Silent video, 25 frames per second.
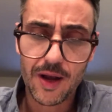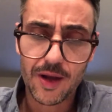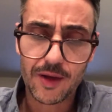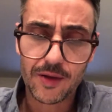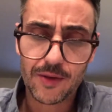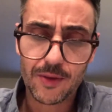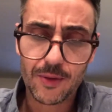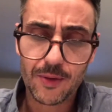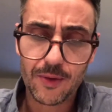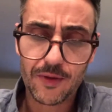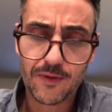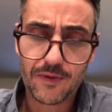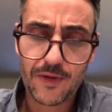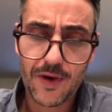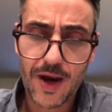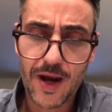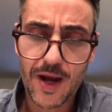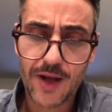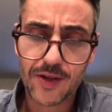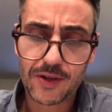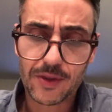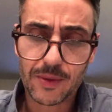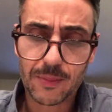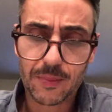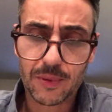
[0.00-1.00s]
to
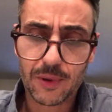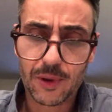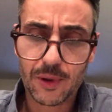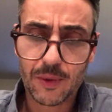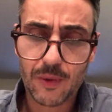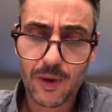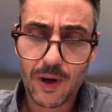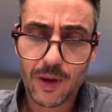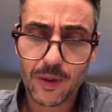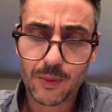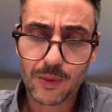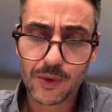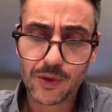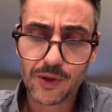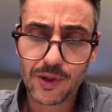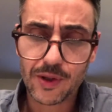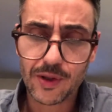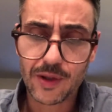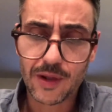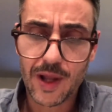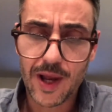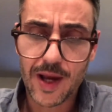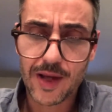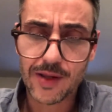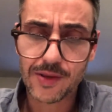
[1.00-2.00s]
advance a prerequisite
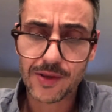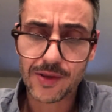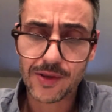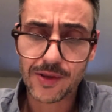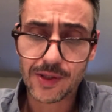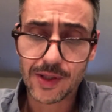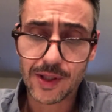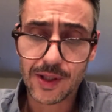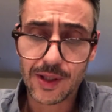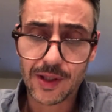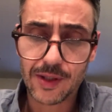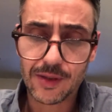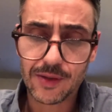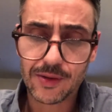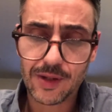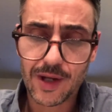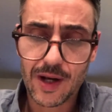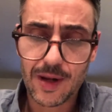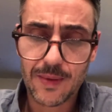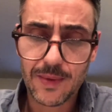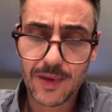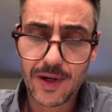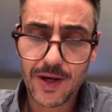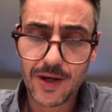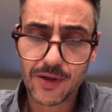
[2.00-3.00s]
licensing
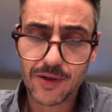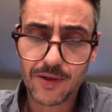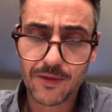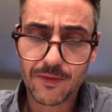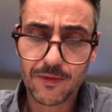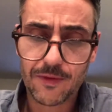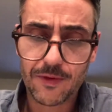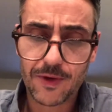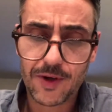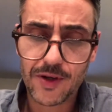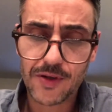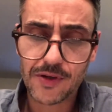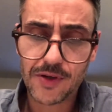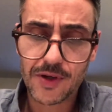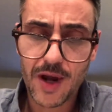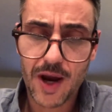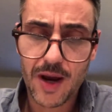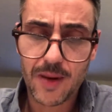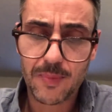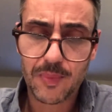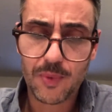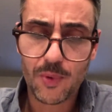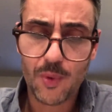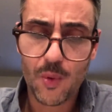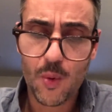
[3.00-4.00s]
examination for each
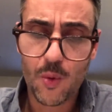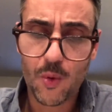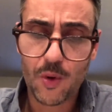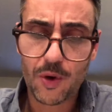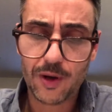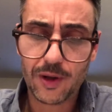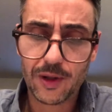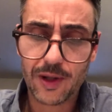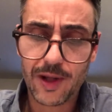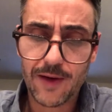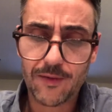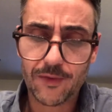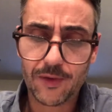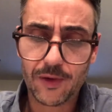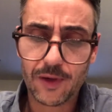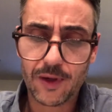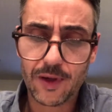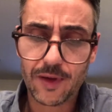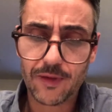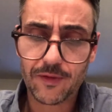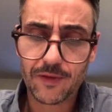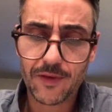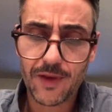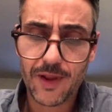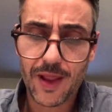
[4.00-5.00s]
type or level
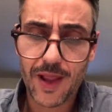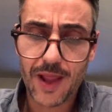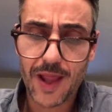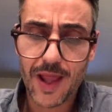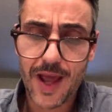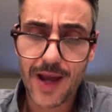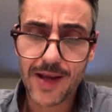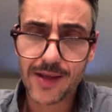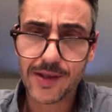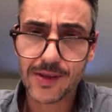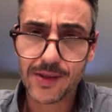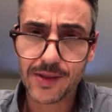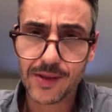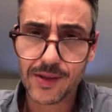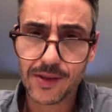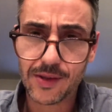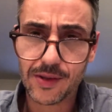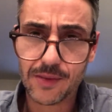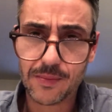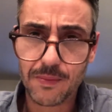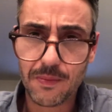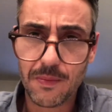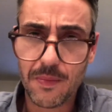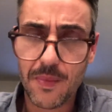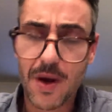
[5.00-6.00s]
of
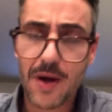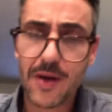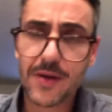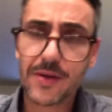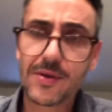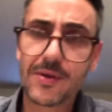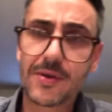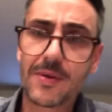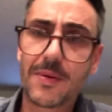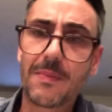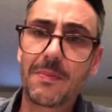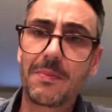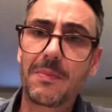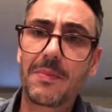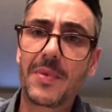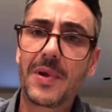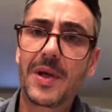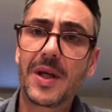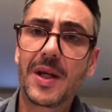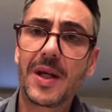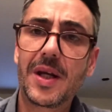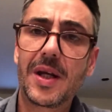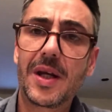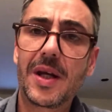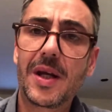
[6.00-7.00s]
license must
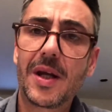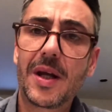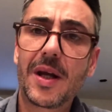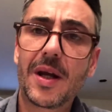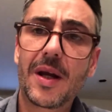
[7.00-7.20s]
be